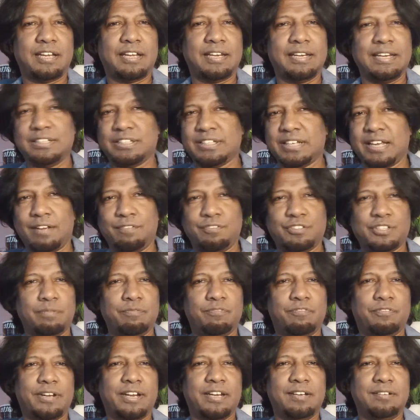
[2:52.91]
and let's have some
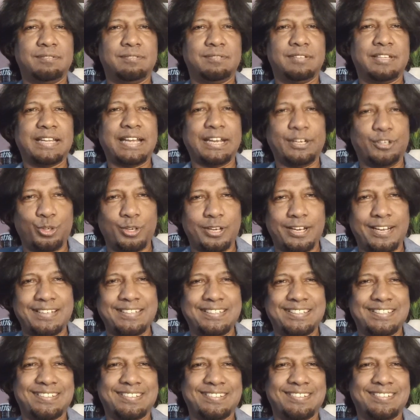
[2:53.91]
fun. Thank you,
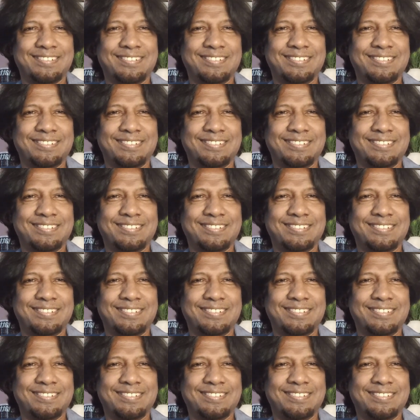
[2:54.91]
guys.